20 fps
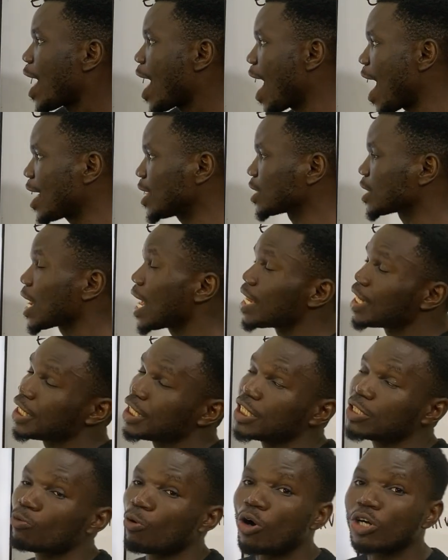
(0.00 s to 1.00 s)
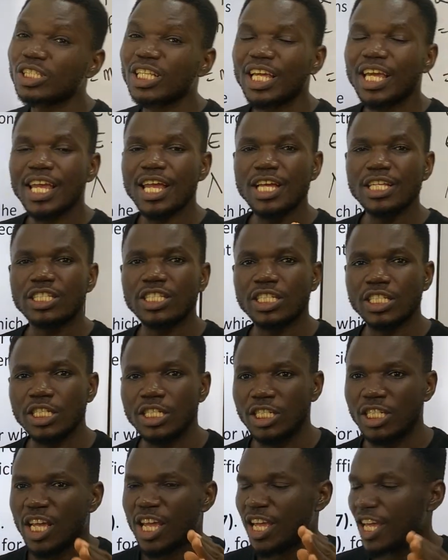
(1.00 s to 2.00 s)
Hertz in what
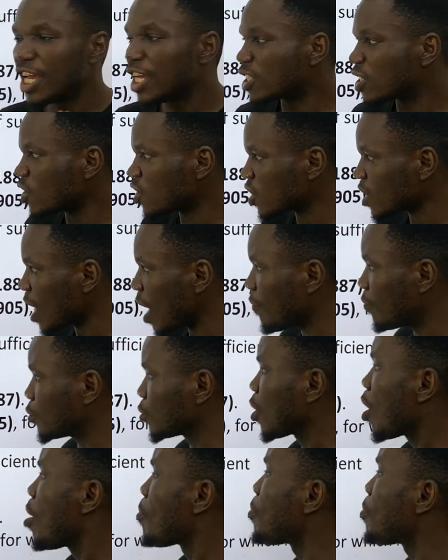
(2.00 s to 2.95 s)
1887.